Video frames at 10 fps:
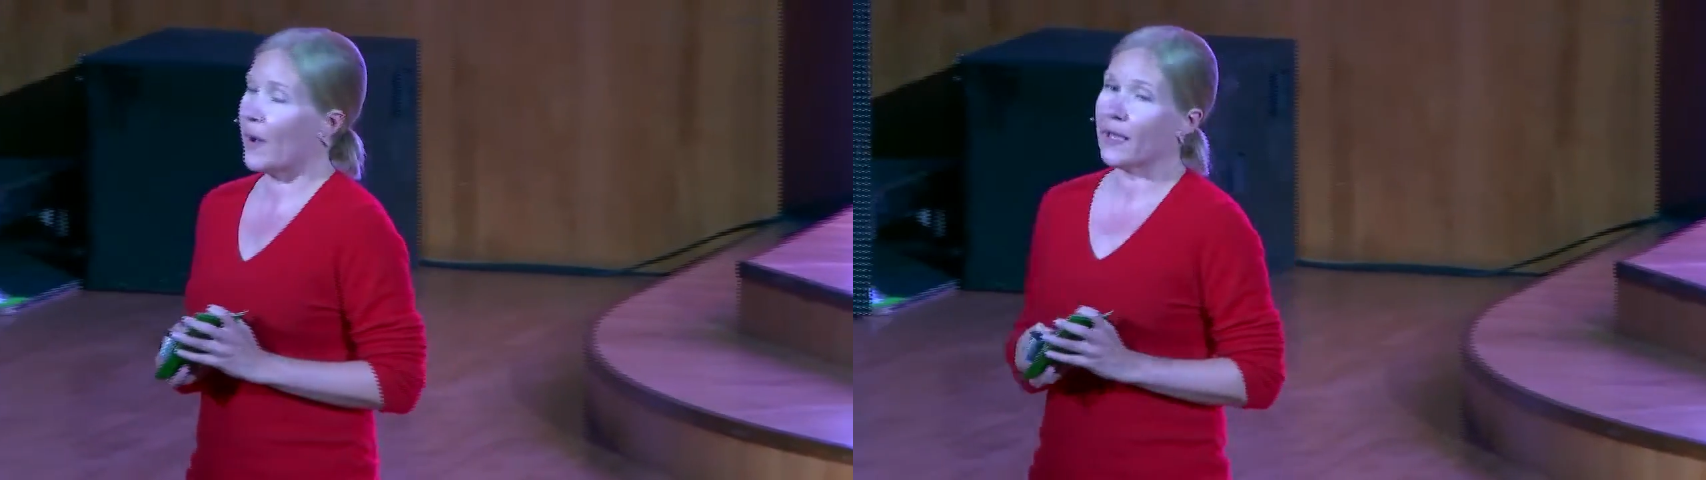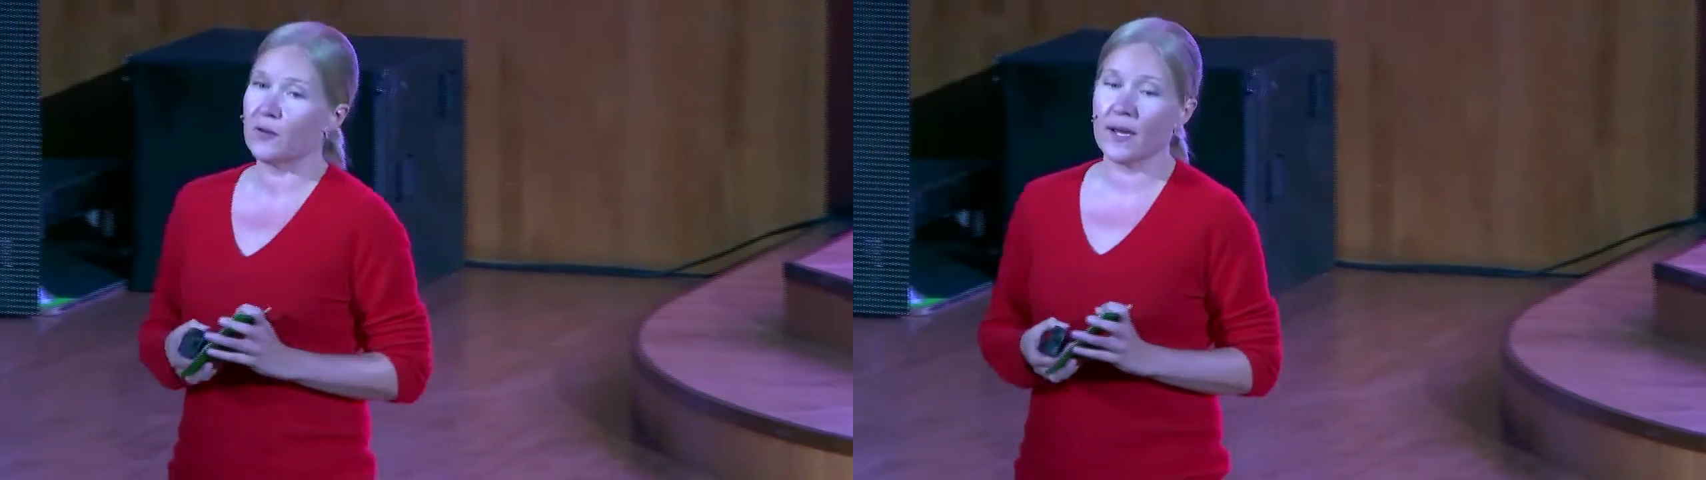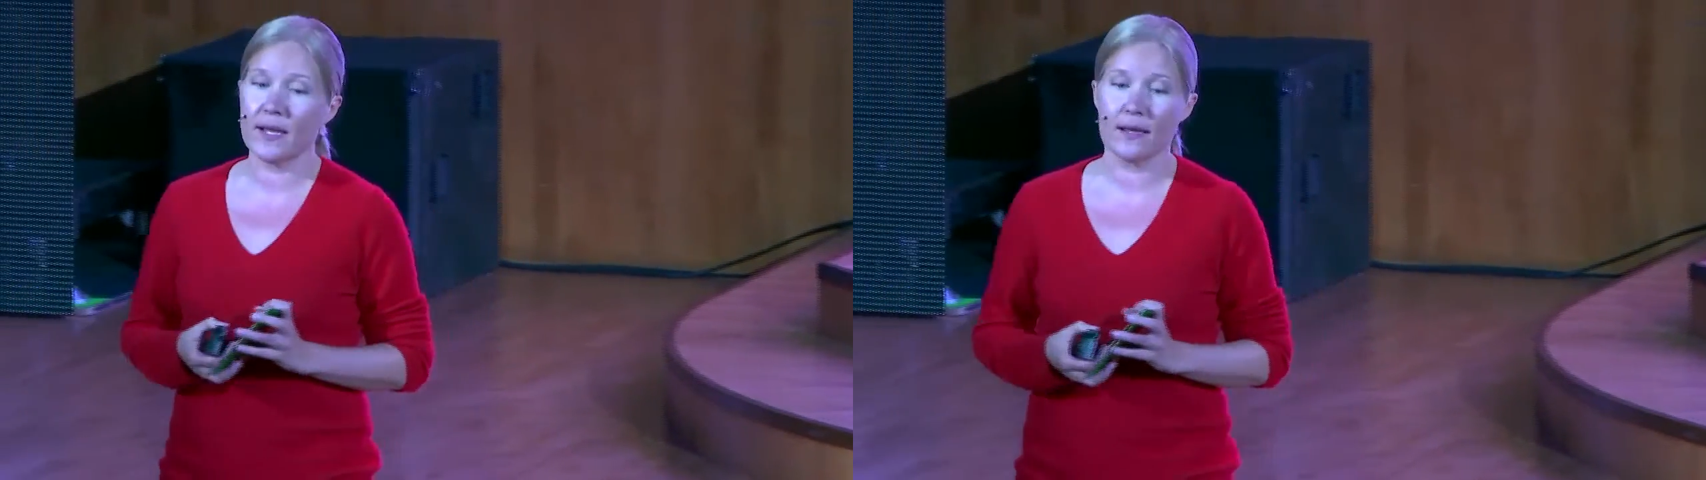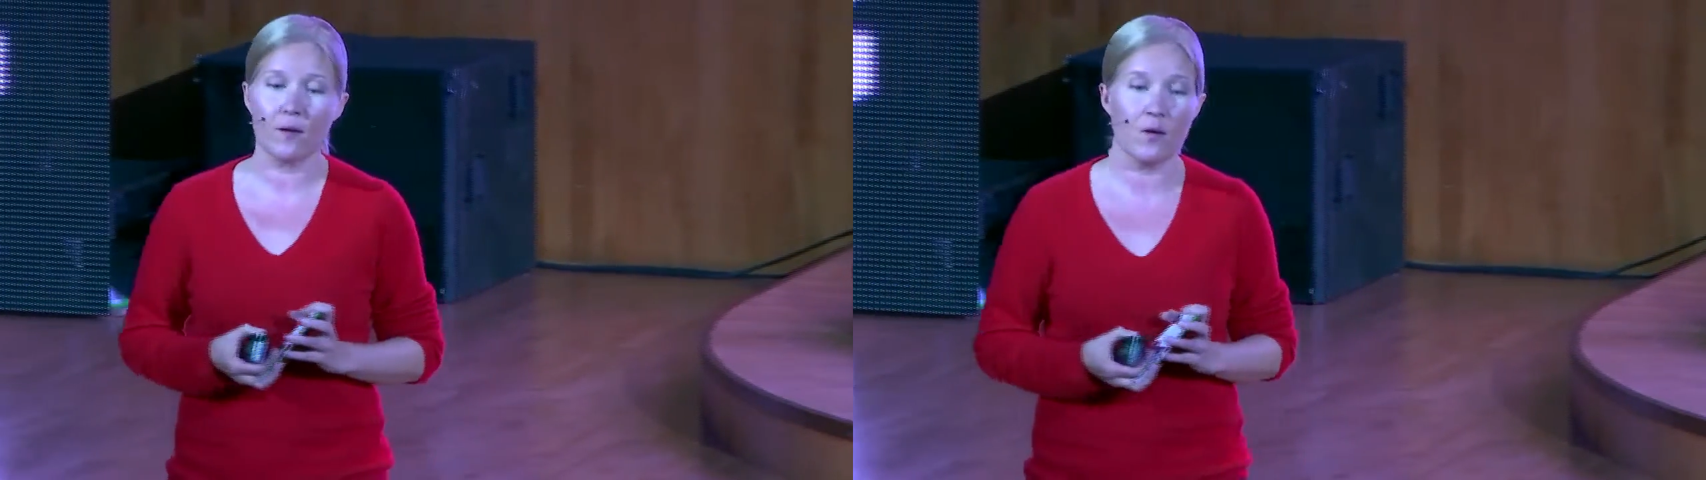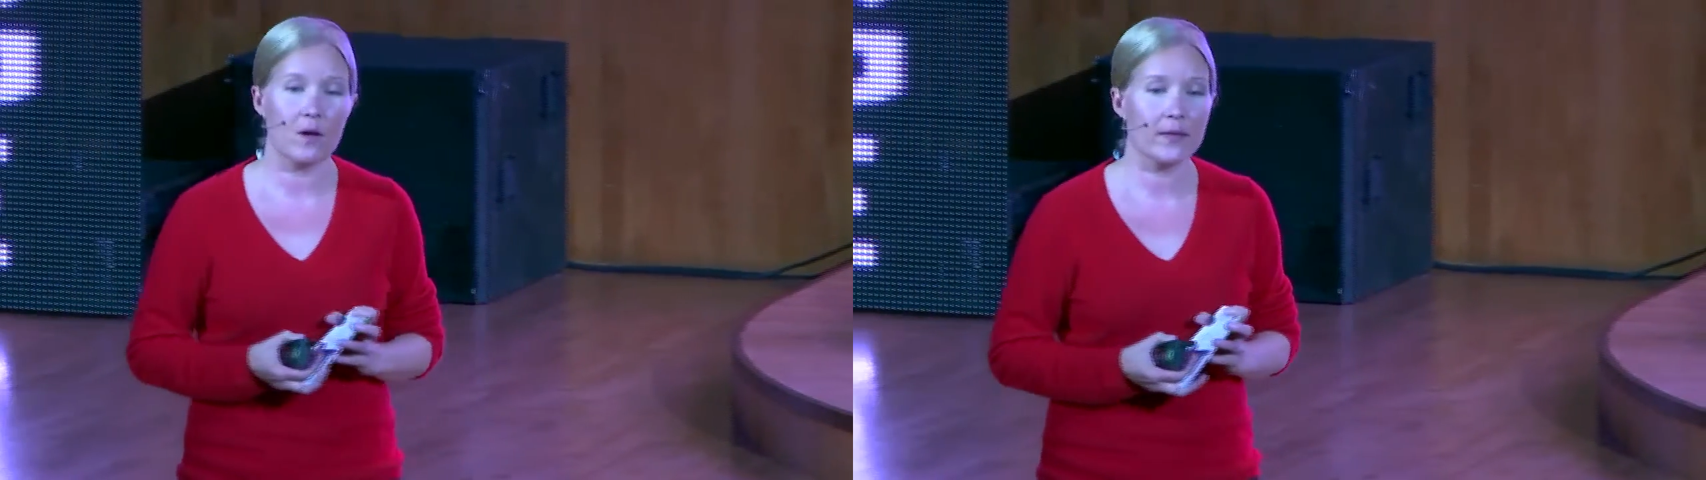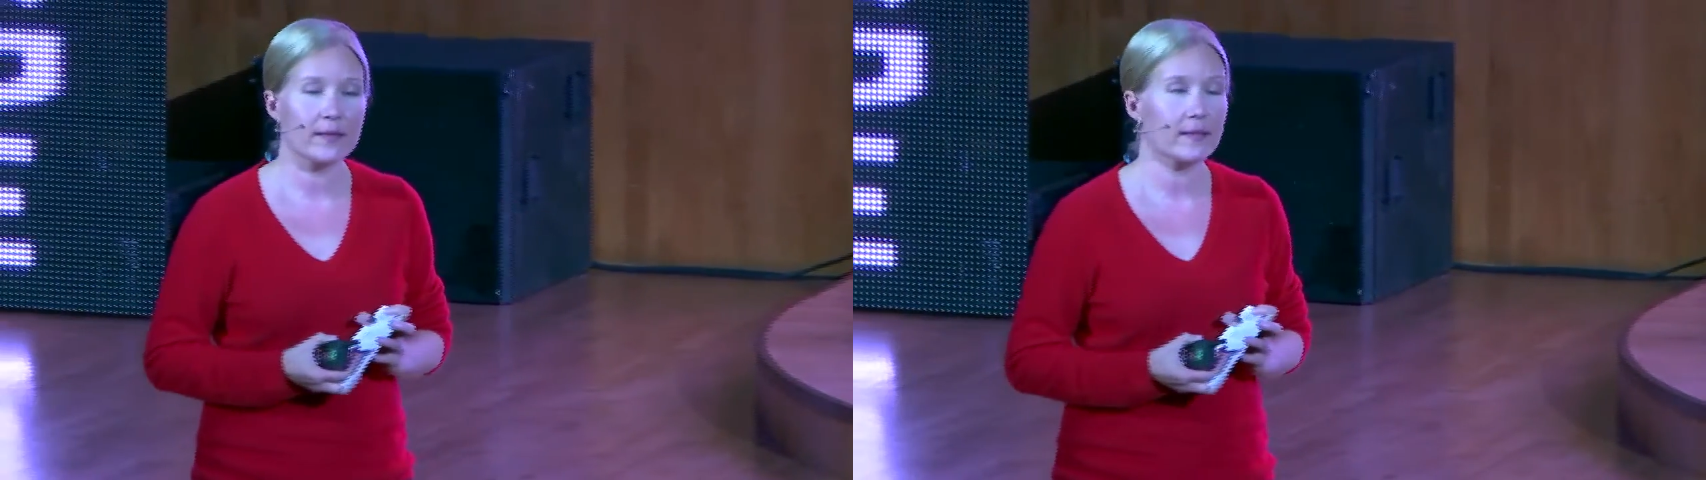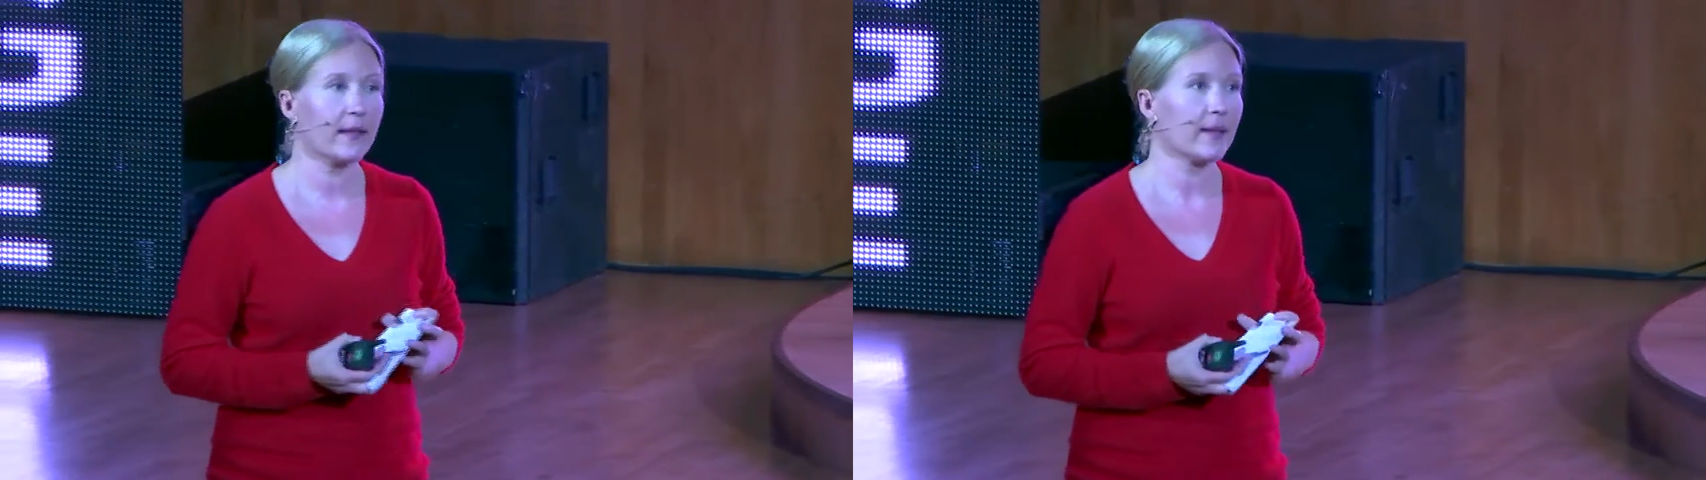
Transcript: by creating all this